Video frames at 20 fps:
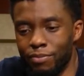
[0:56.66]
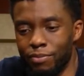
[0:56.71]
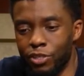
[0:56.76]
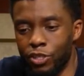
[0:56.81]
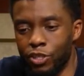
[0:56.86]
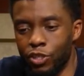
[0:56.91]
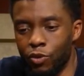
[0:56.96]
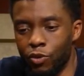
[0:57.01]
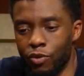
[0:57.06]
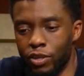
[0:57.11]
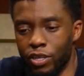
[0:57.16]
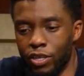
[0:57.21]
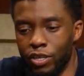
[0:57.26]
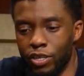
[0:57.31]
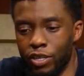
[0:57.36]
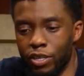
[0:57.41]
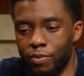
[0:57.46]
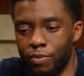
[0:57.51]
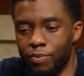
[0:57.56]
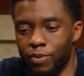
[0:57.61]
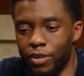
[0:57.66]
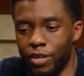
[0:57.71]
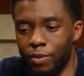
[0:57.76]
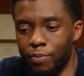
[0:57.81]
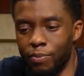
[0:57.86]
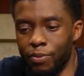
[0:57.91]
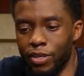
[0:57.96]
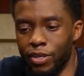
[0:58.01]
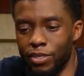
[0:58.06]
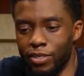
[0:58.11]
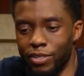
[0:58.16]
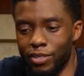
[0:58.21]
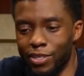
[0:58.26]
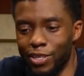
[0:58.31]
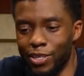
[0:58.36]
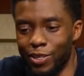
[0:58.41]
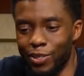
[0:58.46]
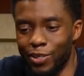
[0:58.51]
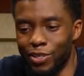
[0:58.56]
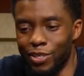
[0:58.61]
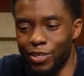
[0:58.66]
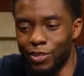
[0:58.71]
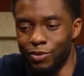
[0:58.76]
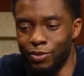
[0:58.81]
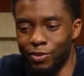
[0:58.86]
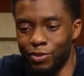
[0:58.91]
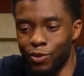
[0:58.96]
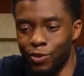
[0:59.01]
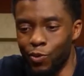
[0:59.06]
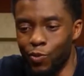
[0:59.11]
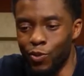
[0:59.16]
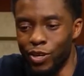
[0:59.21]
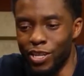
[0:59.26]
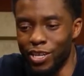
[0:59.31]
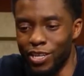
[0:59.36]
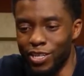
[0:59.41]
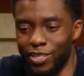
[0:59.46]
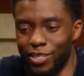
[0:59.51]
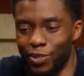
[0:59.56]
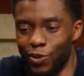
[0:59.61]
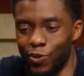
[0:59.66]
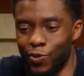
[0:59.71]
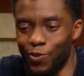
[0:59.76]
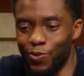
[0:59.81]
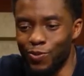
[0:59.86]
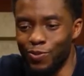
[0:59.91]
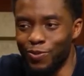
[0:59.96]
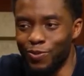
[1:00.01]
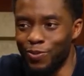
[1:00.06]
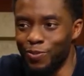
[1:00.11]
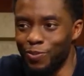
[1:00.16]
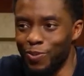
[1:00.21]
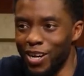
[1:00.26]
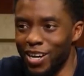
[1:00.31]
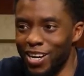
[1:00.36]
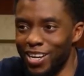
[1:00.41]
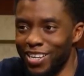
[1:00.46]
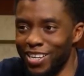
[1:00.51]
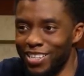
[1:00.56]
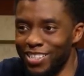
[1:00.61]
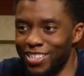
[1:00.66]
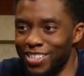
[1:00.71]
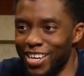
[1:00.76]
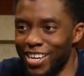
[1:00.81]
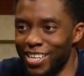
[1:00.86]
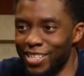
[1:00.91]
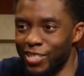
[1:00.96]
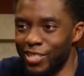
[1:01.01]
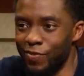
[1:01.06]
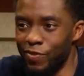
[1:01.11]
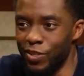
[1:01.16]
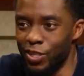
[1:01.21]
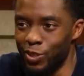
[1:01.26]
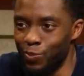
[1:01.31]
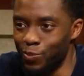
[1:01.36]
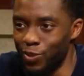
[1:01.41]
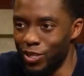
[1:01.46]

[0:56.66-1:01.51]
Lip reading: showing up at places there's no way they could know my activities,